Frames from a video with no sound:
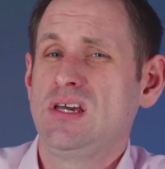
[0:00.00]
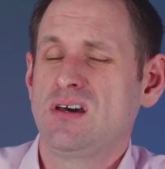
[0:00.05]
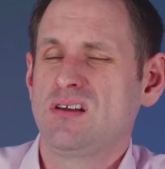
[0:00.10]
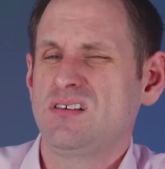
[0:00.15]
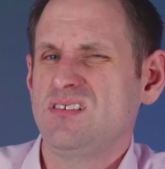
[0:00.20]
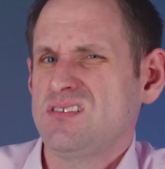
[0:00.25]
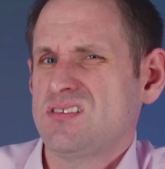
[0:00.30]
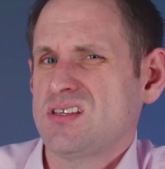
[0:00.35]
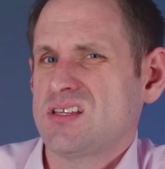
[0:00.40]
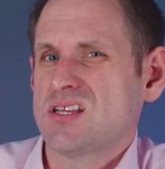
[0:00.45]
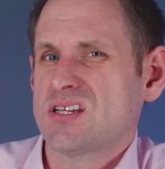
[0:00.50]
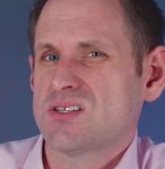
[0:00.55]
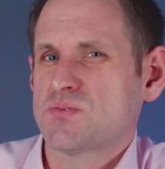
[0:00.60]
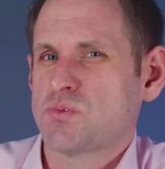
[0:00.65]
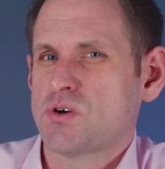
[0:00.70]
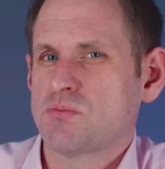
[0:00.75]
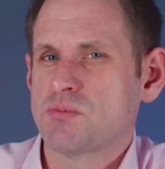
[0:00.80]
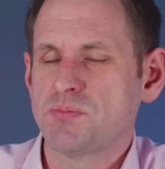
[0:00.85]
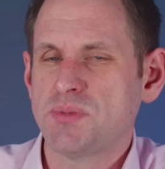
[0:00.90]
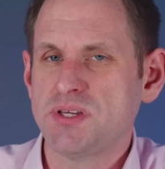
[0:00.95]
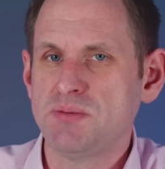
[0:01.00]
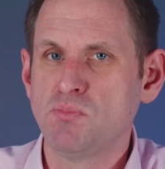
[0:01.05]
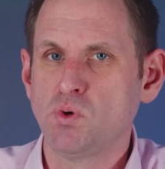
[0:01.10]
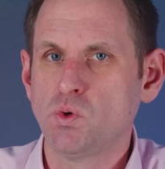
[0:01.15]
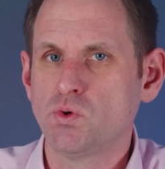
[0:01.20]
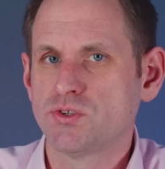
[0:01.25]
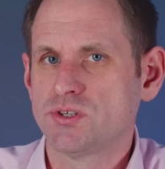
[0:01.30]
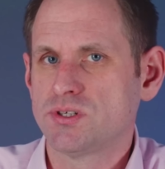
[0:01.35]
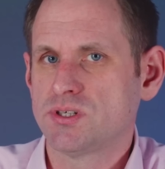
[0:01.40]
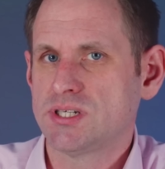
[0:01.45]
and I think that's probably
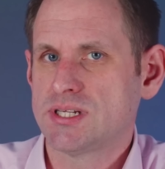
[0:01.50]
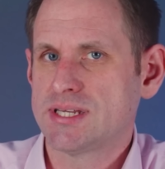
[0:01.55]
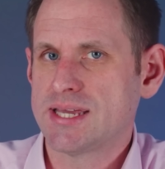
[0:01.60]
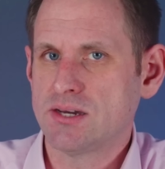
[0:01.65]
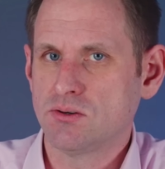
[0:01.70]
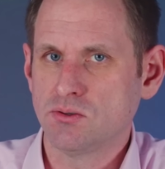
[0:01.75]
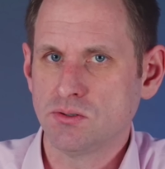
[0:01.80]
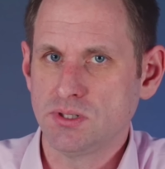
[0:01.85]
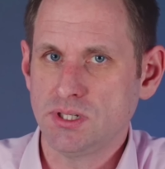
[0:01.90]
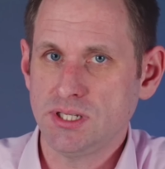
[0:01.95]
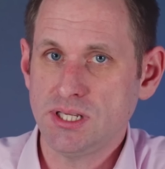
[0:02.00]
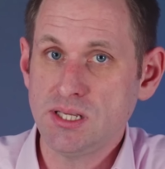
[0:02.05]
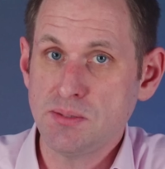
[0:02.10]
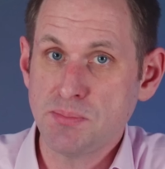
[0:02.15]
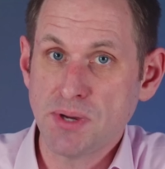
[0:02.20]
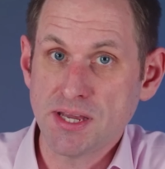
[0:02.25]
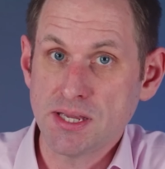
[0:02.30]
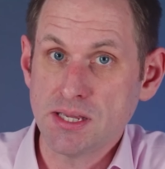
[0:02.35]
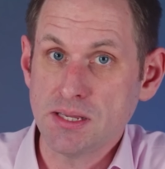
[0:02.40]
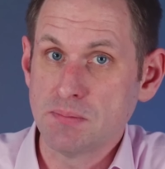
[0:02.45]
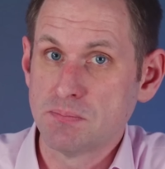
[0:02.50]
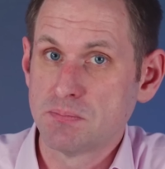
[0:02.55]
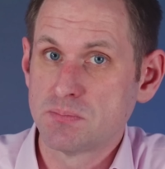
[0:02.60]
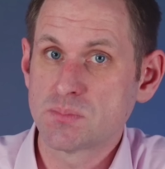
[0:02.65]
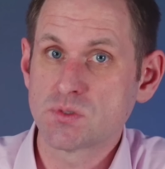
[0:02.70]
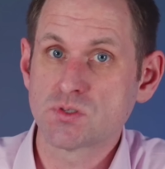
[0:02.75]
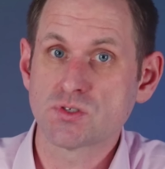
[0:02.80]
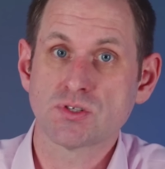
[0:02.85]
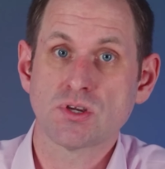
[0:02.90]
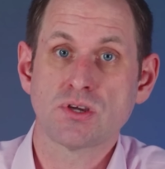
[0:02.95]
more than I'd get on eBay.
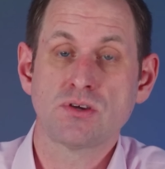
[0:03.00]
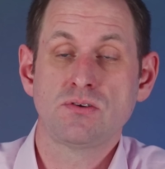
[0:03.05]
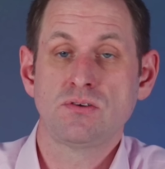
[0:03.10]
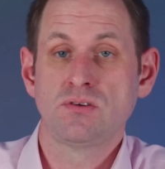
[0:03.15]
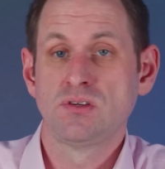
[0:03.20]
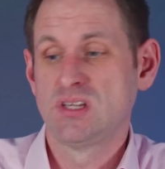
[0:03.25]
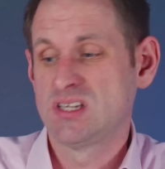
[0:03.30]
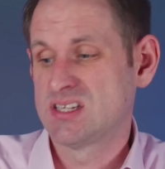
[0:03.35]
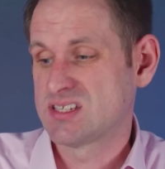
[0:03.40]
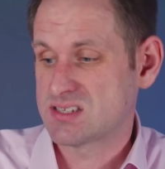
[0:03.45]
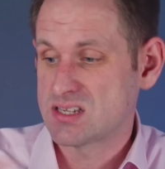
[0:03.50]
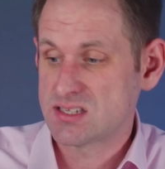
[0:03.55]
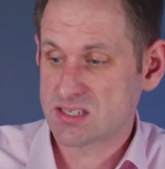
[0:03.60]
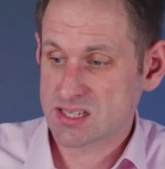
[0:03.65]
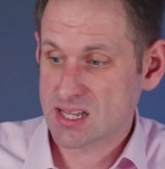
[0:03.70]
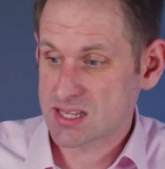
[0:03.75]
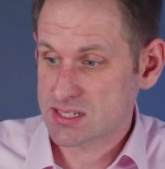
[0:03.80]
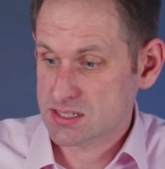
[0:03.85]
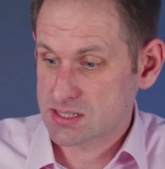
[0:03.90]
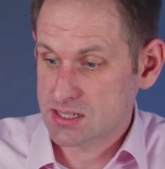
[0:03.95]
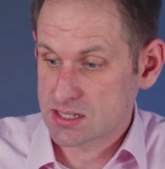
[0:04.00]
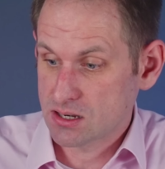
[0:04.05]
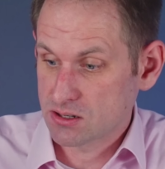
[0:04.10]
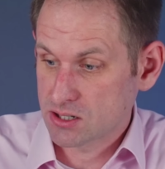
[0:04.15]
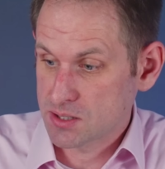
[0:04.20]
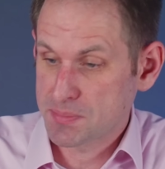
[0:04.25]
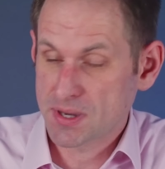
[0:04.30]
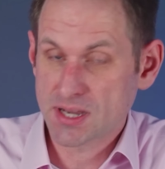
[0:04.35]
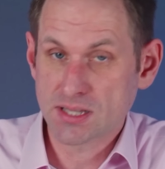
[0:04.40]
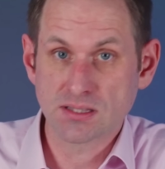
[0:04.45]
So since that's the
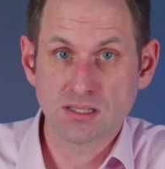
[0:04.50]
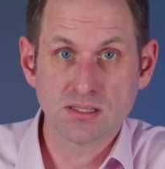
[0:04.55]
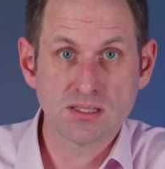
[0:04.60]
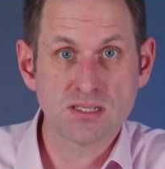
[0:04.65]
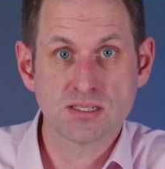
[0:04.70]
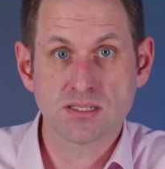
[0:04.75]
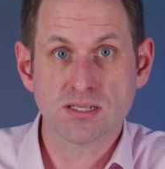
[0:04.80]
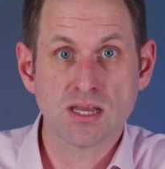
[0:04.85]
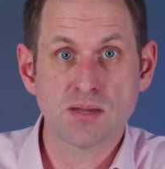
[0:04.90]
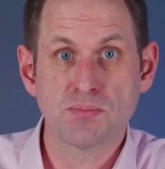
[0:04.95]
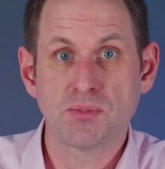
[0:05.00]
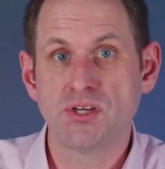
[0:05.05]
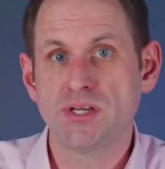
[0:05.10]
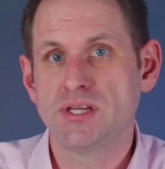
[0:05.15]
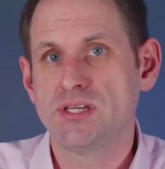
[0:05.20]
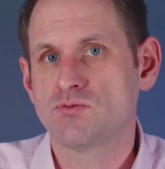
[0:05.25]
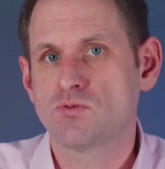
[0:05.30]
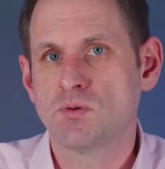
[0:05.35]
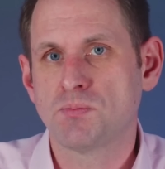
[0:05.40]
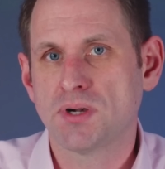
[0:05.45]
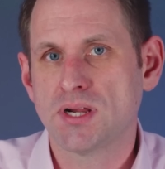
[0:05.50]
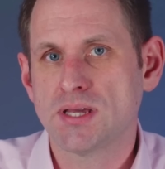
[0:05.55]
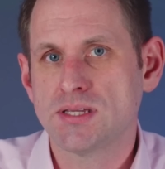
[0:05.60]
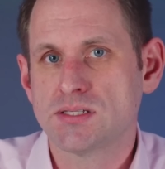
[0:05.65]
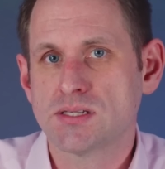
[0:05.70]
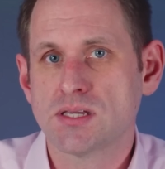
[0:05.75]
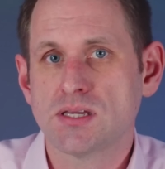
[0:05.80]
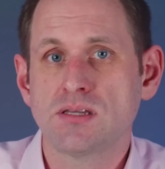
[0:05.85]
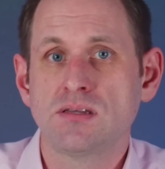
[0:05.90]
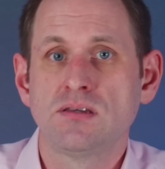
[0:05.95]
iPad that this tablet is
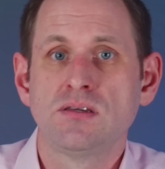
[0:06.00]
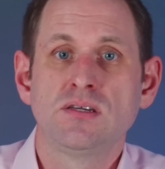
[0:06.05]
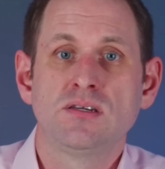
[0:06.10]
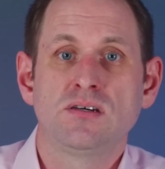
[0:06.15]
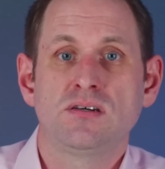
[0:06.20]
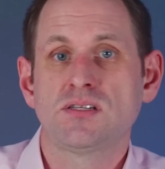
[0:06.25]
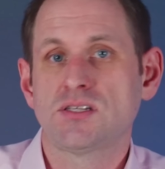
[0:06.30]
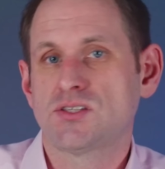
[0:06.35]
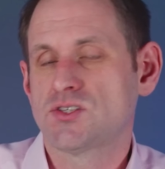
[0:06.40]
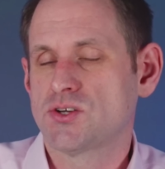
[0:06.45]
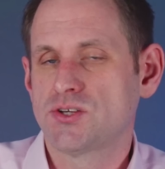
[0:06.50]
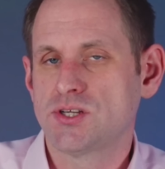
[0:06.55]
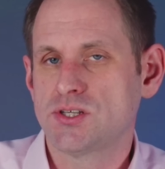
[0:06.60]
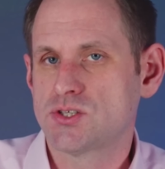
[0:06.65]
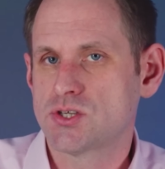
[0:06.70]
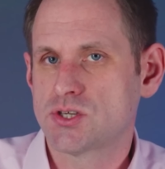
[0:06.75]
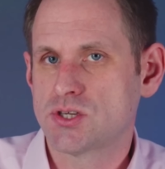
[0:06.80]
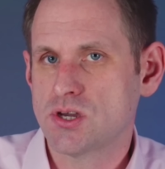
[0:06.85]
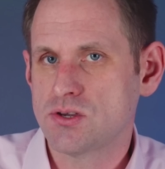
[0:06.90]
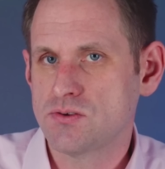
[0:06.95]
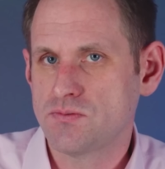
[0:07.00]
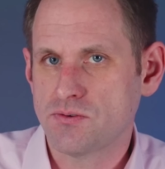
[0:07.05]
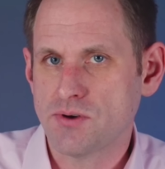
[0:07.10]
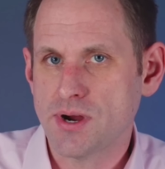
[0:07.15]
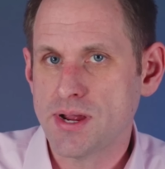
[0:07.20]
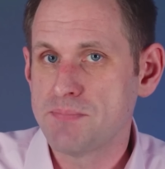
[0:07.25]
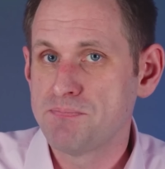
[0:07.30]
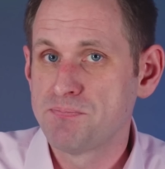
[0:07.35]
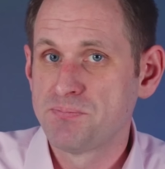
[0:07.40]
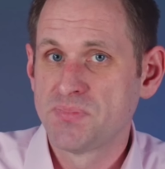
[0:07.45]
replacing, I decided to go
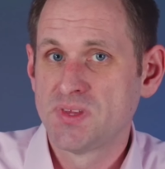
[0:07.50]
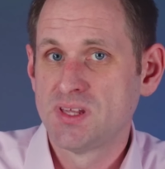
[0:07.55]
for it.